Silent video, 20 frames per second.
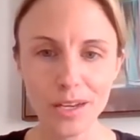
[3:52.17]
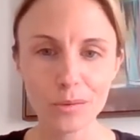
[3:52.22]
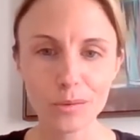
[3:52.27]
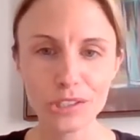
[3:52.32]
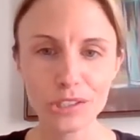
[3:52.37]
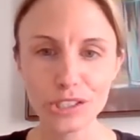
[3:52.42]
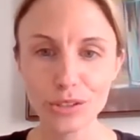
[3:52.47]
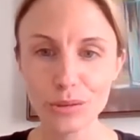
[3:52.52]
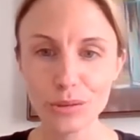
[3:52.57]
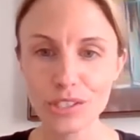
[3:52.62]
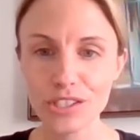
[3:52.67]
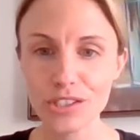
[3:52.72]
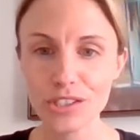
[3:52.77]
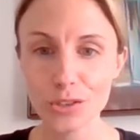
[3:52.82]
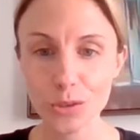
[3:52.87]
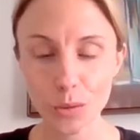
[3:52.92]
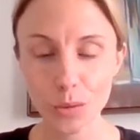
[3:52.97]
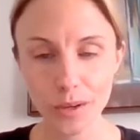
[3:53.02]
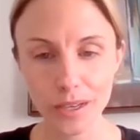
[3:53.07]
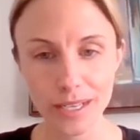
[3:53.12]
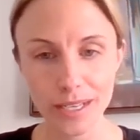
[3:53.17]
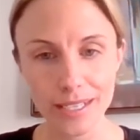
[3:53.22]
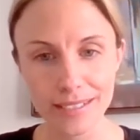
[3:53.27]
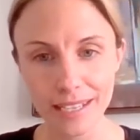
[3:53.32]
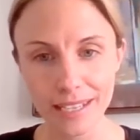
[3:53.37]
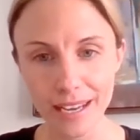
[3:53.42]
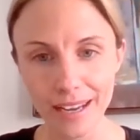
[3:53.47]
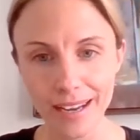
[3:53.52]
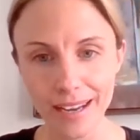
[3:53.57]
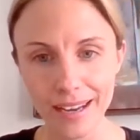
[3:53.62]
We'll do a story
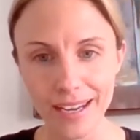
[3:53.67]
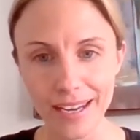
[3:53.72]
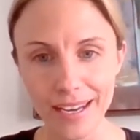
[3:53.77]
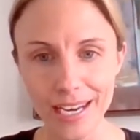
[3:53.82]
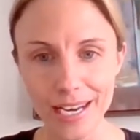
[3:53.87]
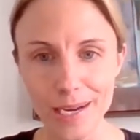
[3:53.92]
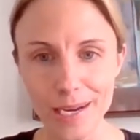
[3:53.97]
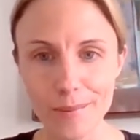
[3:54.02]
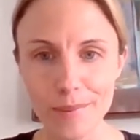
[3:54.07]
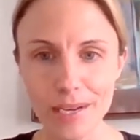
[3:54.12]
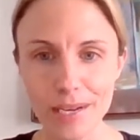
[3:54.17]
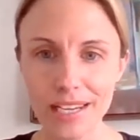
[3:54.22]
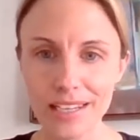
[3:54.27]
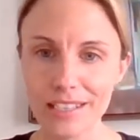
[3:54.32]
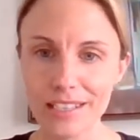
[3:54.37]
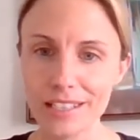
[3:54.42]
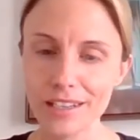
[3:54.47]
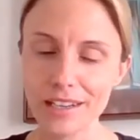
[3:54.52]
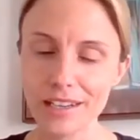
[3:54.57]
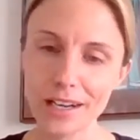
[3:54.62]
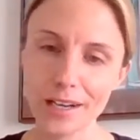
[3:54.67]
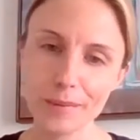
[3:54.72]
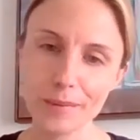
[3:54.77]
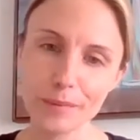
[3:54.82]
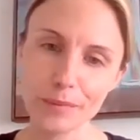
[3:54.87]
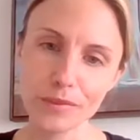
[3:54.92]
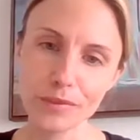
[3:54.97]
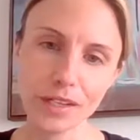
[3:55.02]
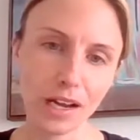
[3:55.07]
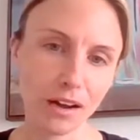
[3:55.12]
time, and
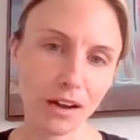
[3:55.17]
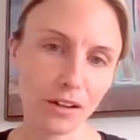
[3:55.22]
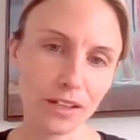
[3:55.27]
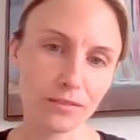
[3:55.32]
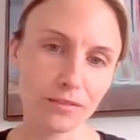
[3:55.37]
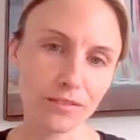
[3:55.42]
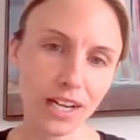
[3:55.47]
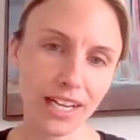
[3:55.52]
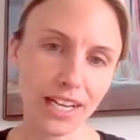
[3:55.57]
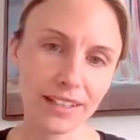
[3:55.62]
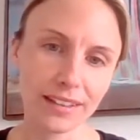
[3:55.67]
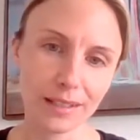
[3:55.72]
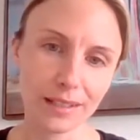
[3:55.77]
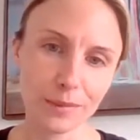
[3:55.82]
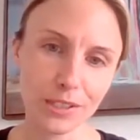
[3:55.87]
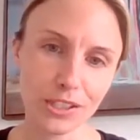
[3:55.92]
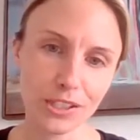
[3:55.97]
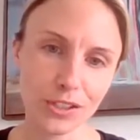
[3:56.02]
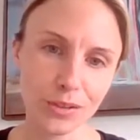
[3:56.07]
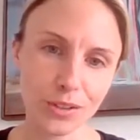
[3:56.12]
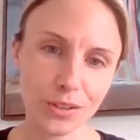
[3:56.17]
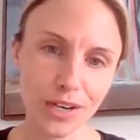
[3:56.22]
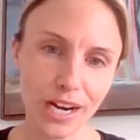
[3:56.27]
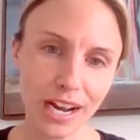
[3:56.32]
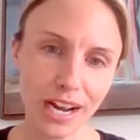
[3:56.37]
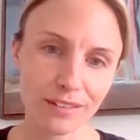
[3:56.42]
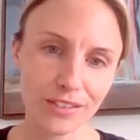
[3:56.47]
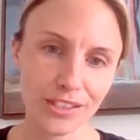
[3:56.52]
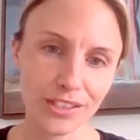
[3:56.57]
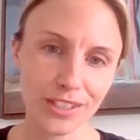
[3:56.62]
I'll invite them to do a
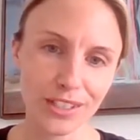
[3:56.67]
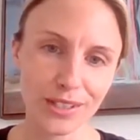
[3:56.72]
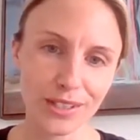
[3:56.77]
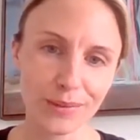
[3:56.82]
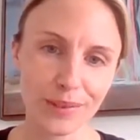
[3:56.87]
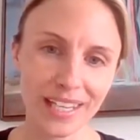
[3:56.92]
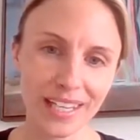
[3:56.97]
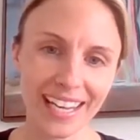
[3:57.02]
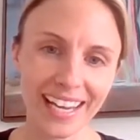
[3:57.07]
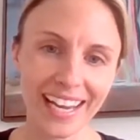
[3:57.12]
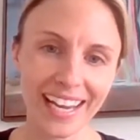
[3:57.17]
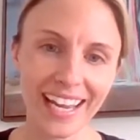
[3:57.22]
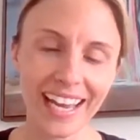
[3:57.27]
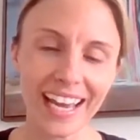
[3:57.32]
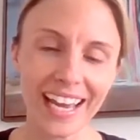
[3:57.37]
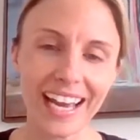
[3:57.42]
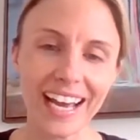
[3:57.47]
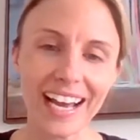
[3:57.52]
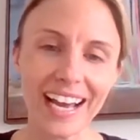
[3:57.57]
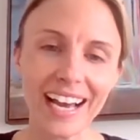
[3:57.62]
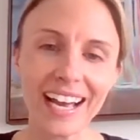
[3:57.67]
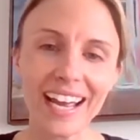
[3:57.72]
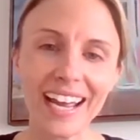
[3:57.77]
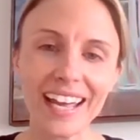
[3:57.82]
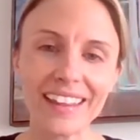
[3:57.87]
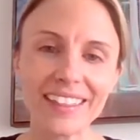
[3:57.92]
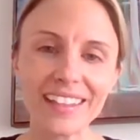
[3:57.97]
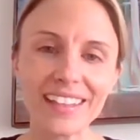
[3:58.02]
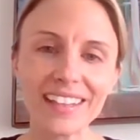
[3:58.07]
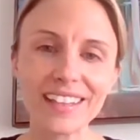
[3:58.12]
craft during the week.
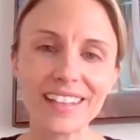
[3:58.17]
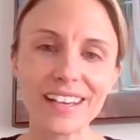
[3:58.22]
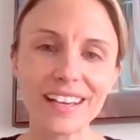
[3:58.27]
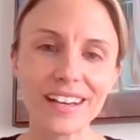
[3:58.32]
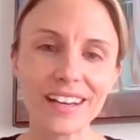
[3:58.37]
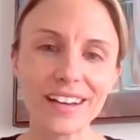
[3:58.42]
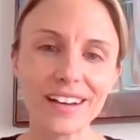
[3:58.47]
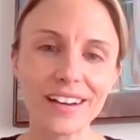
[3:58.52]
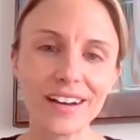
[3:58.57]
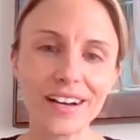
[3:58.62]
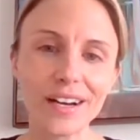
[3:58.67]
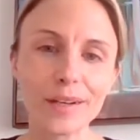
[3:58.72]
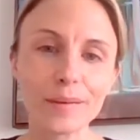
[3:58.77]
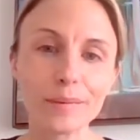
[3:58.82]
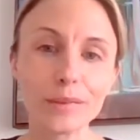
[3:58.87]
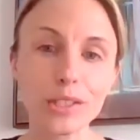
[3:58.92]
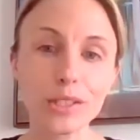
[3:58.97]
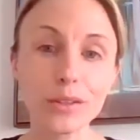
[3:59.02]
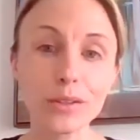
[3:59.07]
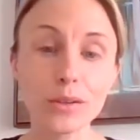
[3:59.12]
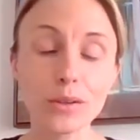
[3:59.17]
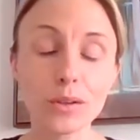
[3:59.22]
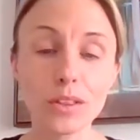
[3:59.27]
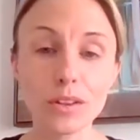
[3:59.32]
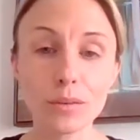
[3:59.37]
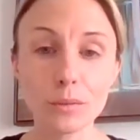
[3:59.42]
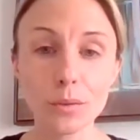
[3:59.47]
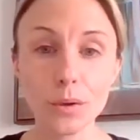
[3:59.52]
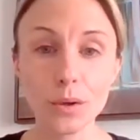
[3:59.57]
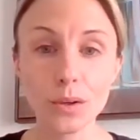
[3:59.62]
And then the youth
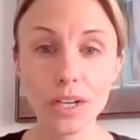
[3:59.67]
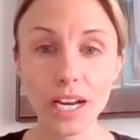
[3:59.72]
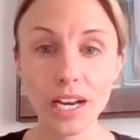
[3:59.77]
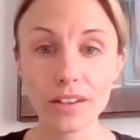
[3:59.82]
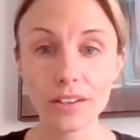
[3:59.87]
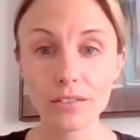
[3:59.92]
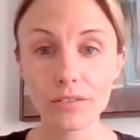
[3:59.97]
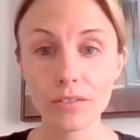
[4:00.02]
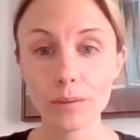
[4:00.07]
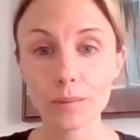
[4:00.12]
will gather